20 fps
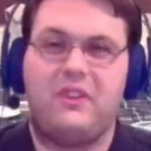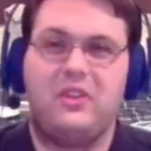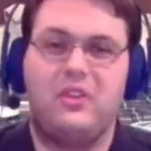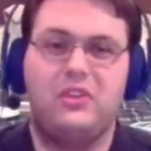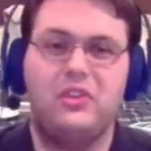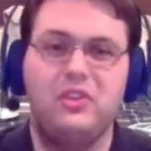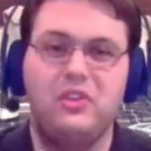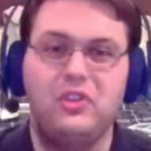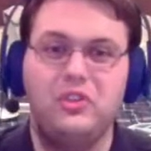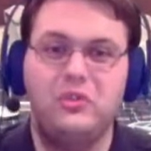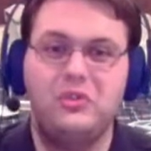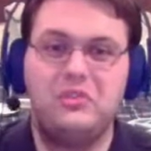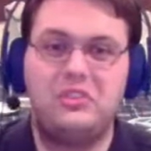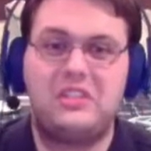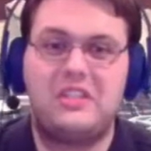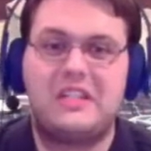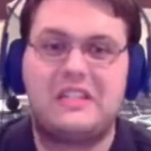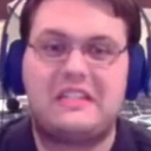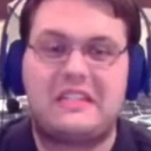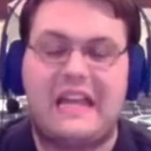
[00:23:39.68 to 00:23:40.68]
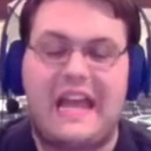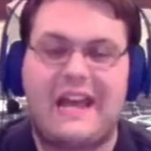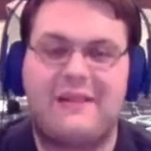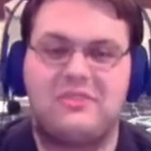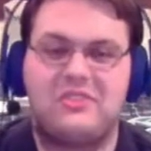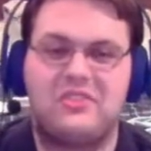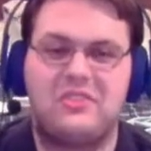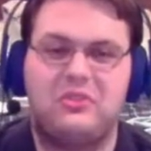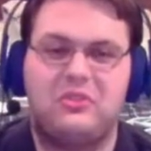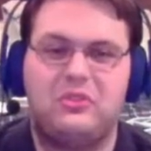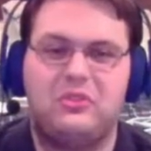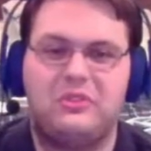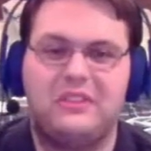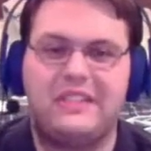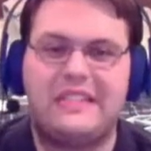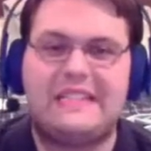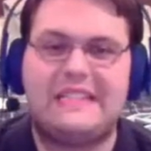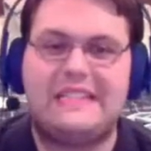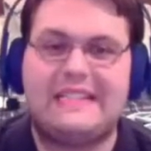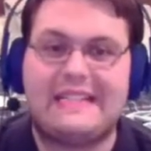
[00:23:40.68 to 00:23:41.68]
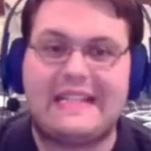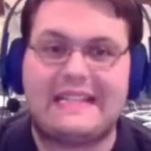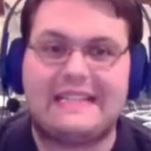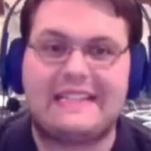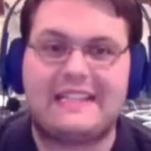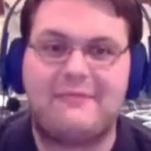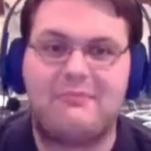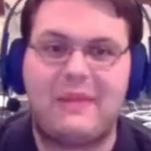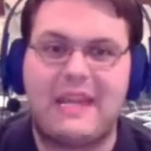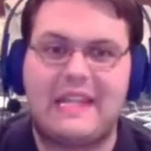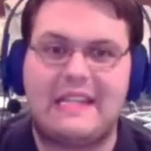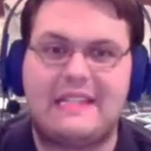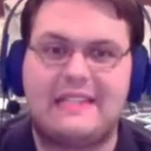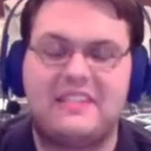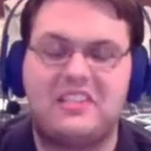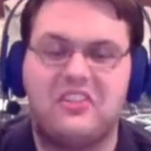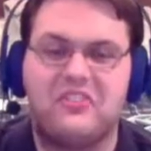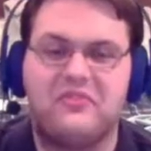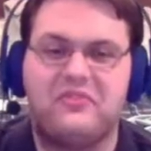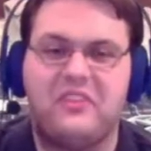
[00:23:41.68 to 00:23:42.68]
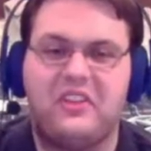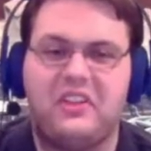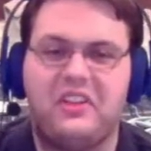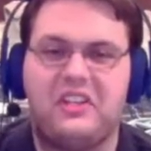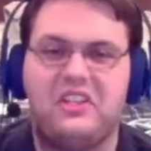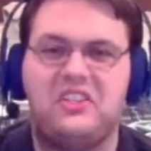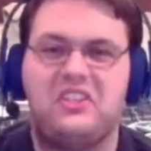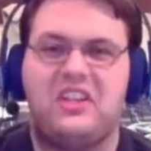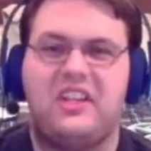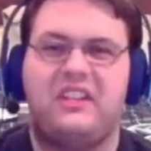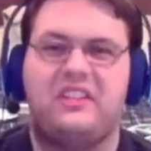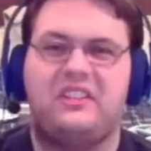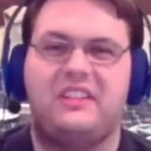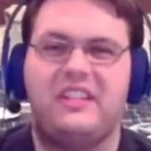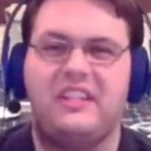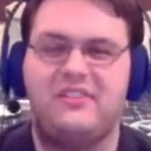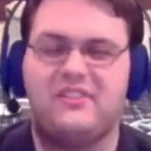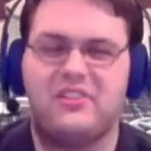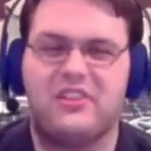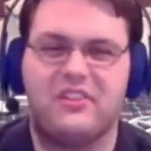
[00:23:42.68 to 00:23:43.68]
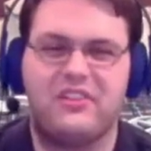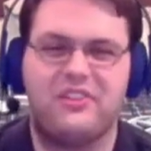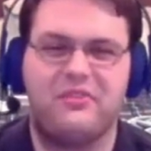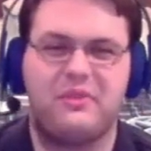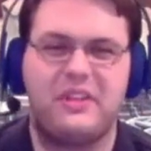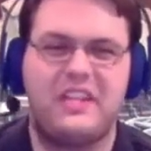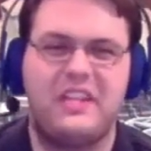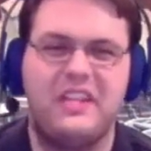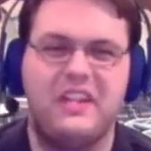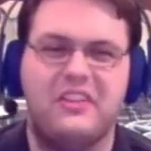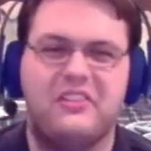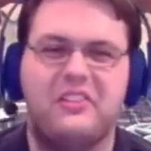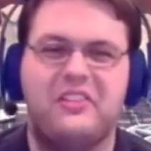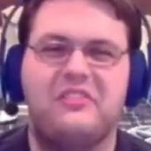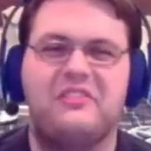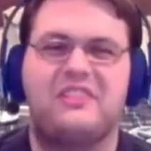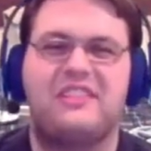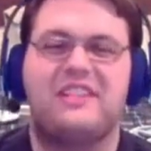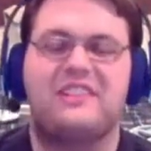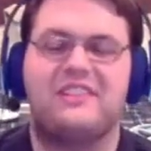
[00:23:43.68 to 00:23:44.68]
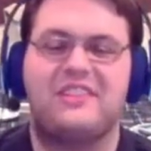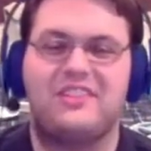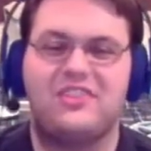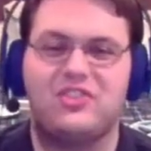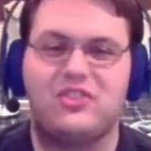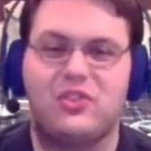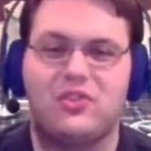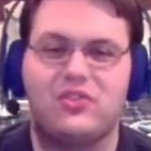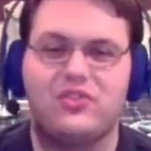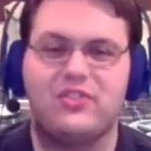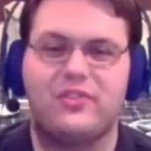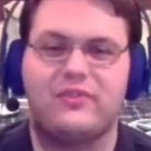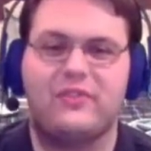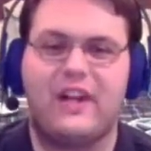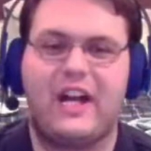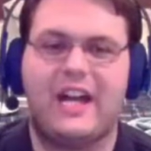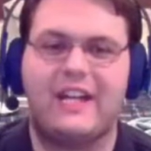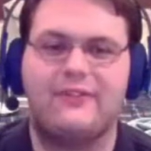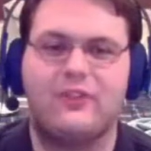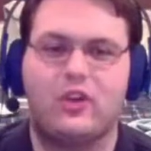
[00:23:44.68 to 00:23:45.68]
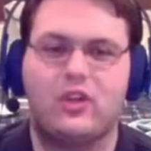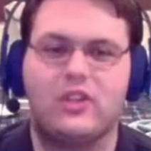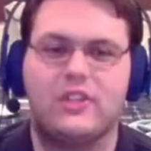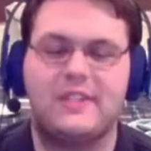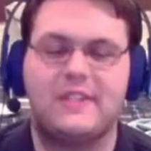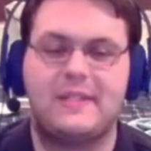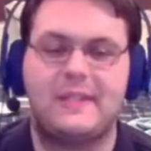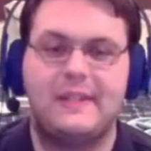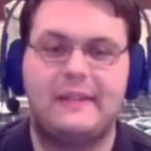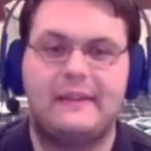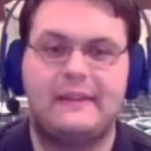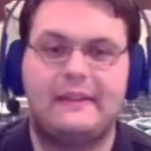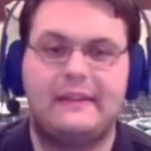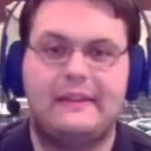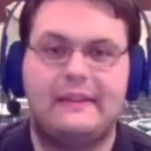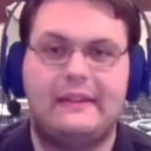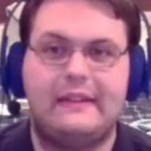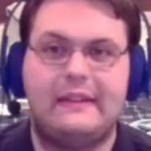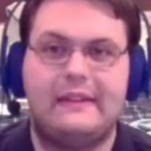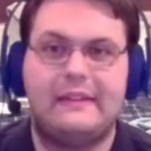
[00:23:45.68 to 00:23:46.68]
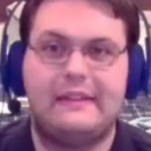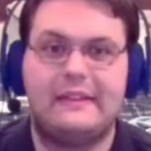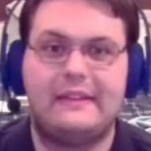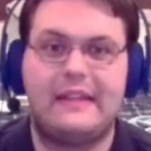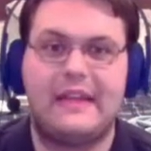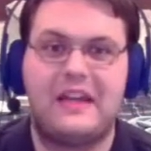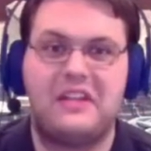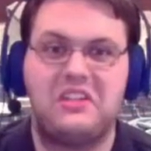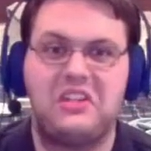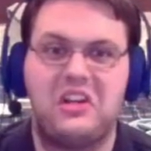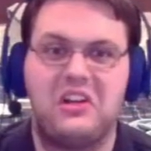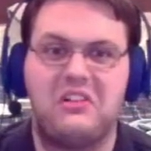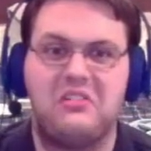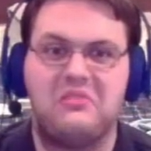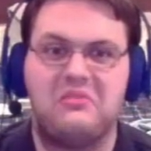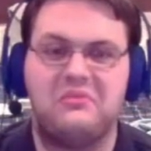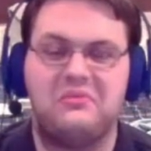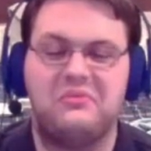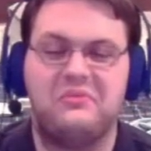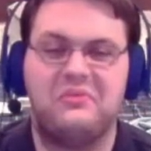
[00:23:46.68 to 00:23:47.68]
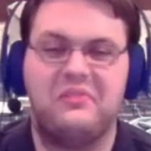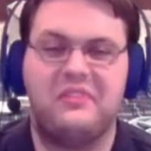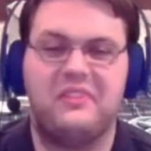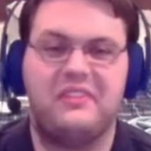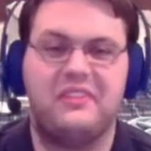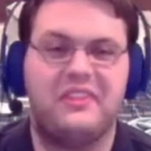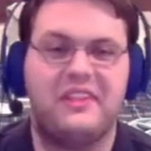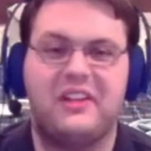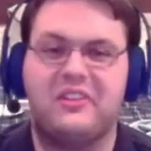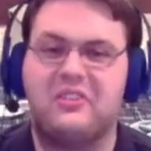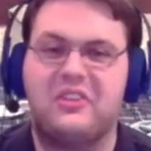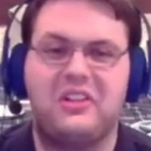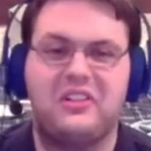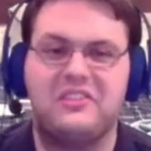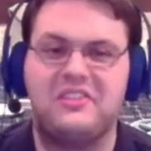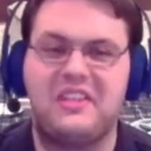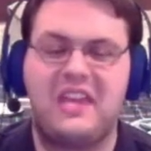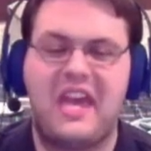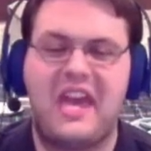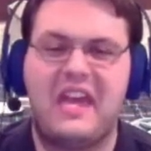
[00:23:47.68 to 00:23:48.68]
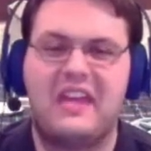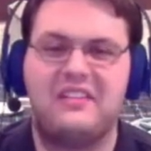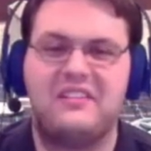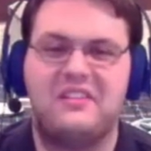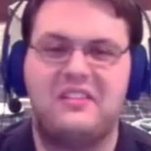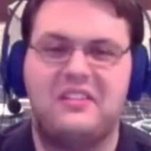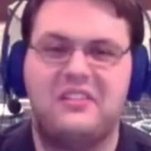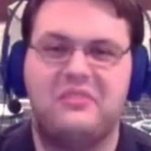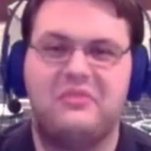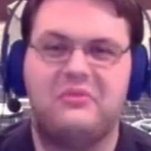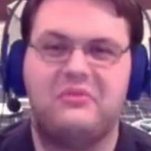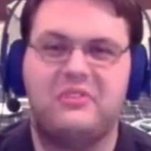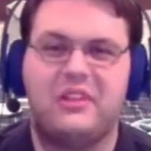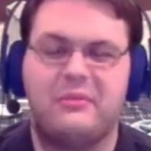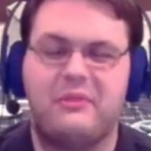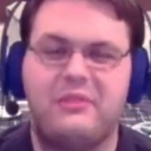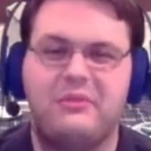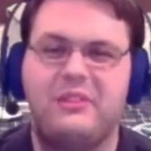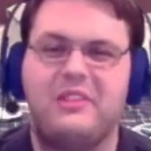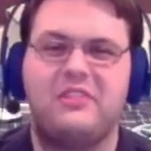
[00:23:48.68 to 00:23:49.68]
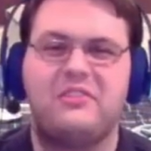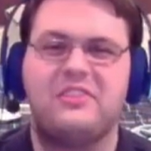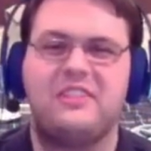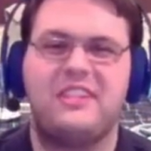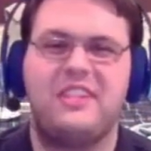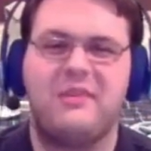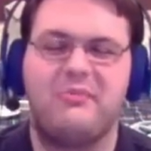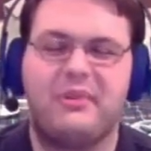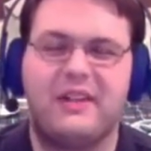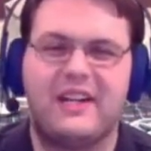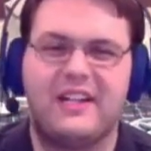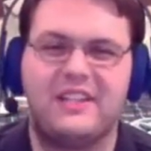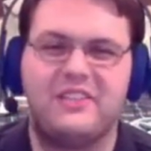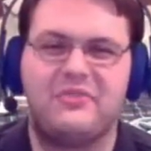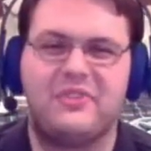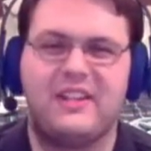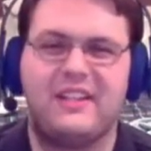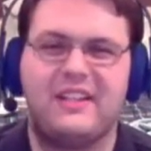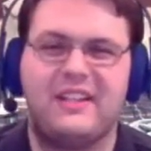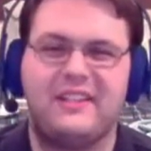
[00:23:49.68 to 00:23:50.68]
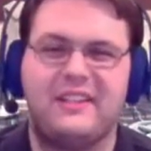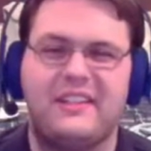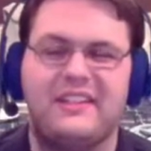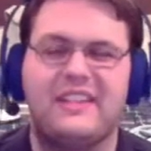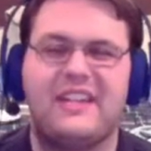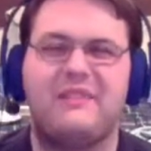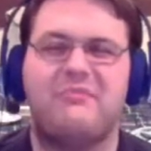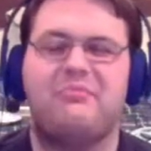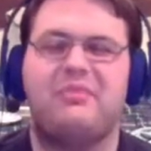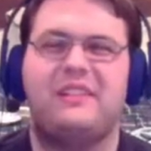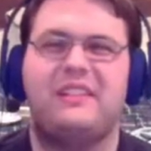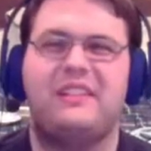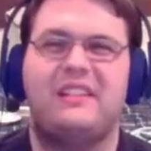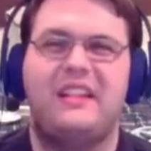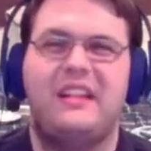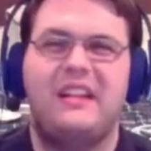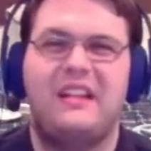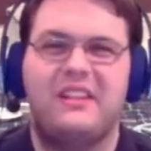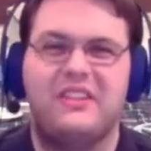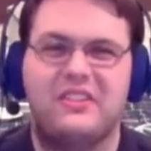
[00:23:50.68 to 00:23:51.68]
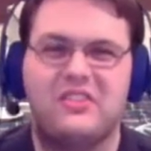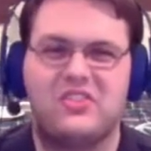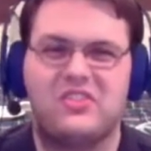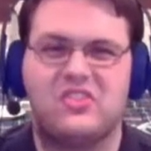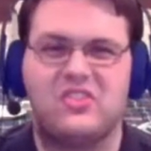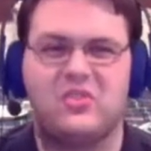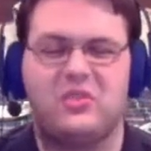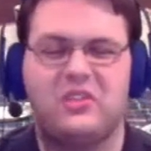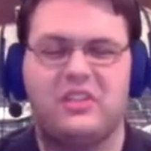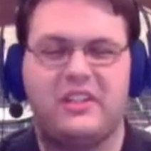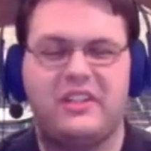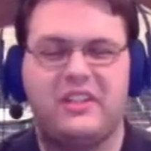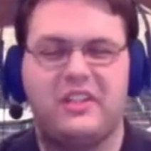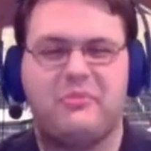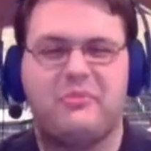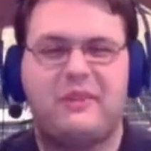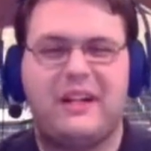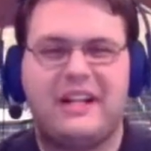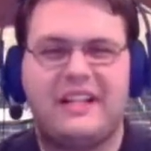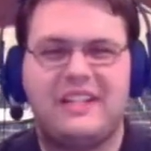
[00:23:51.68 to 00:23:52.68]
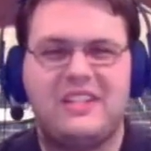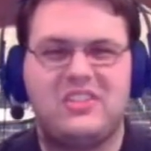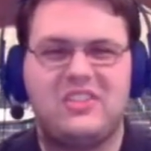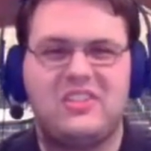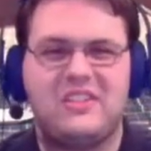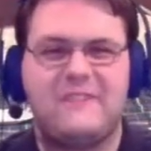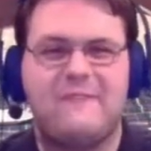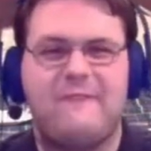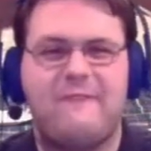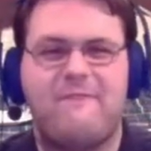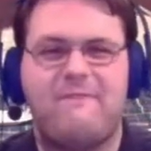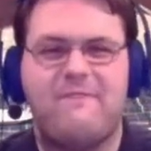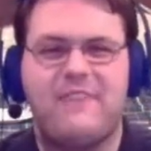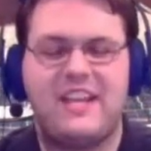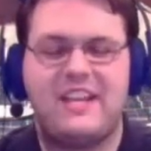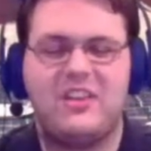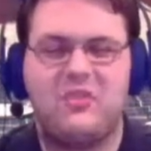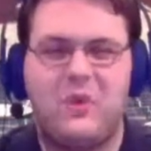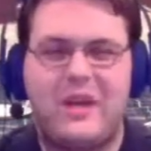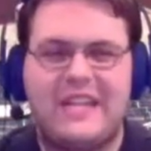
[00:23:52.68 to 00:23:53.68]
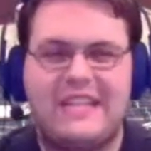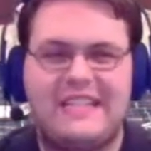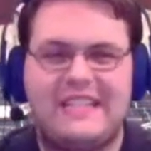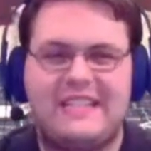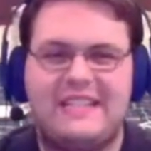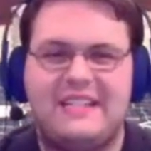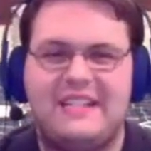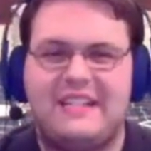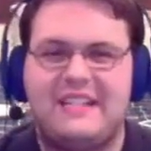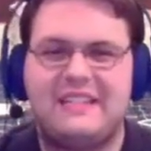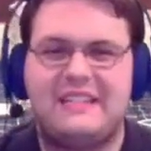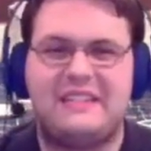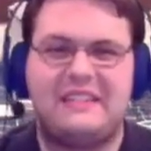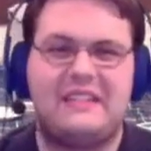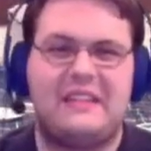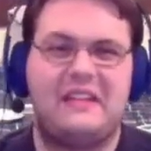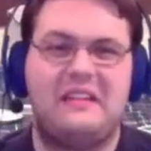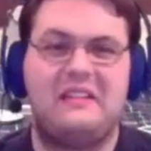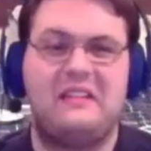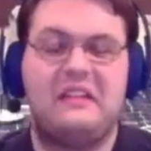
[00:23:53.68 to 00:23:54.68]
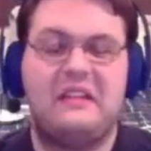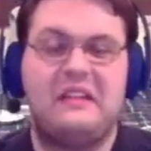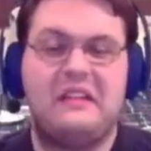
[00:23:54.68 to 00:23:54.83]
who just absolutely decimates their village and leaves our 3 heroes as the sole survivors. Yeah, no, they're all dead. I mean, we don't see the bodies or anything like that, but their bodies just fade away into dust, and